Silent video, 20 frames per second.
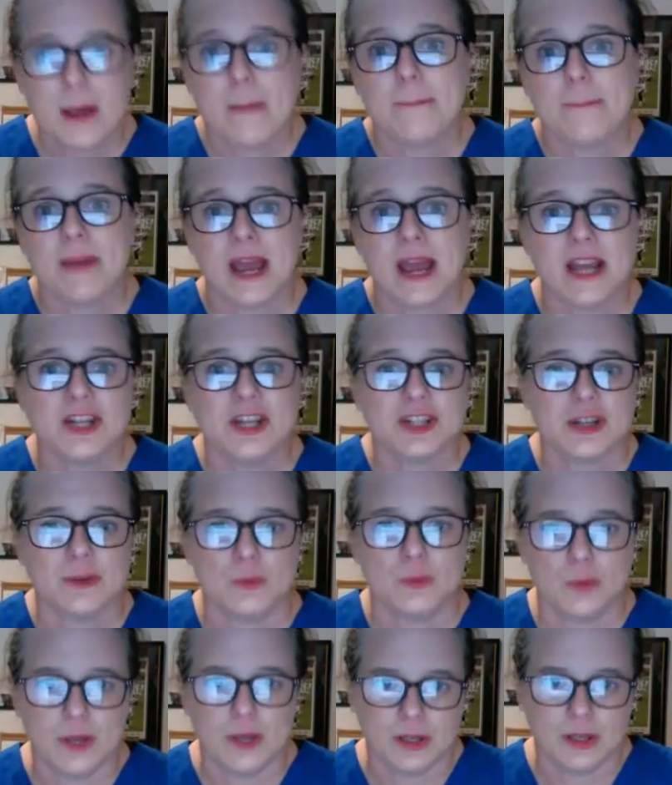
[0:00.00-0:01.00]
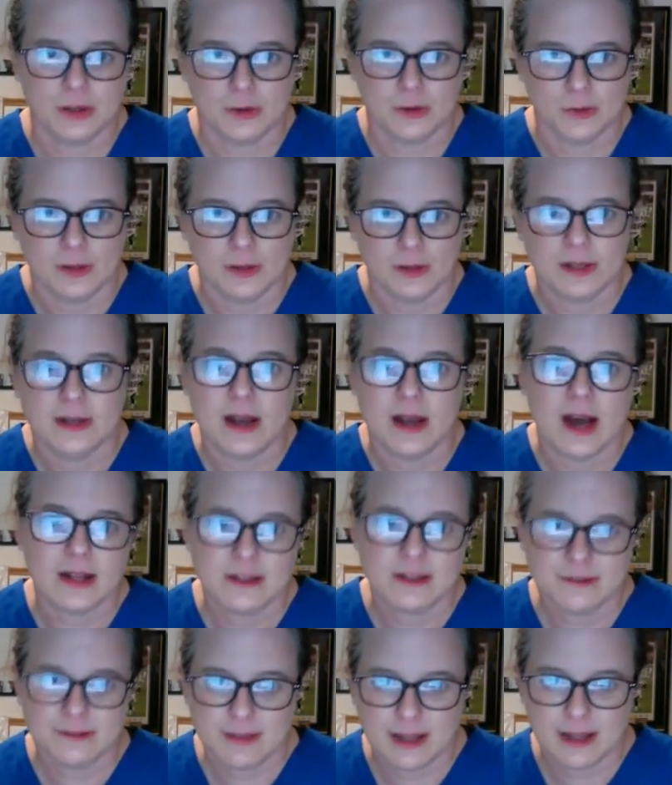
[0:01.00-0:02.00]
Patient will not
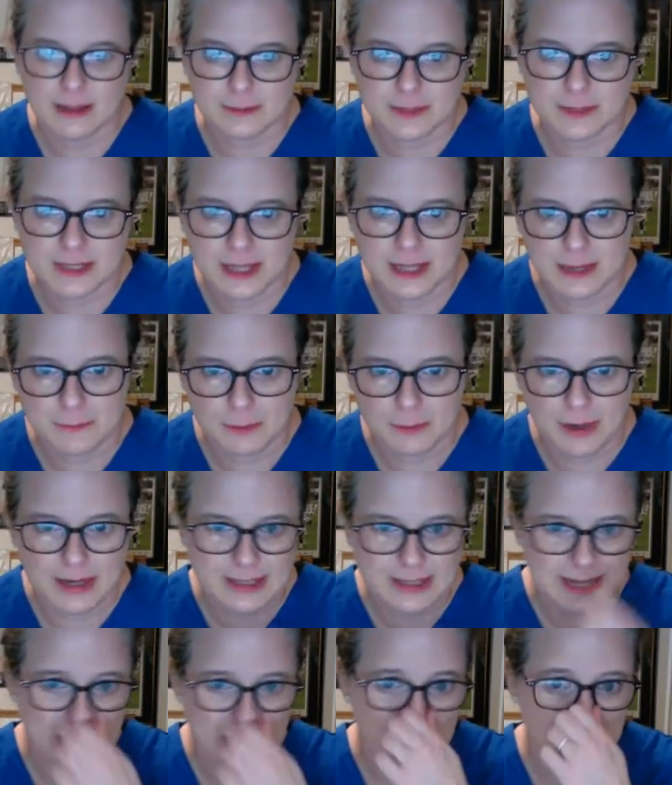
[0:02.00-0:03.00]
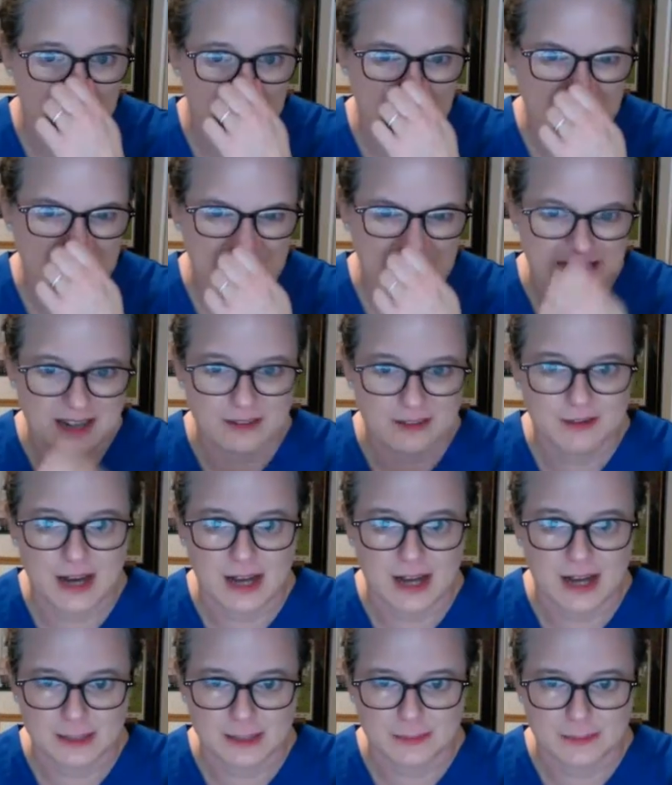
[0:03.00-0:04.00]
develop skin breakdown by the end of
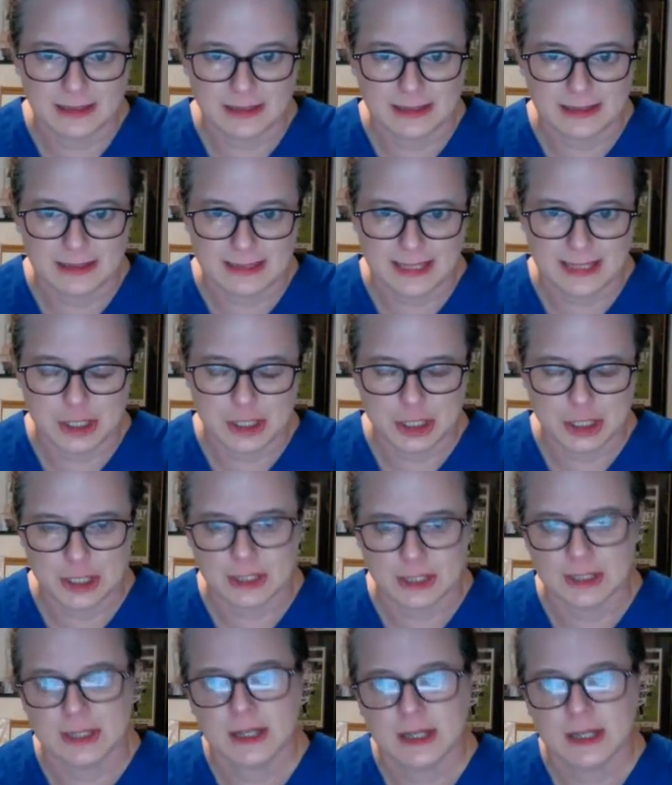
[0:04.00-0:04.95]
hospitalization.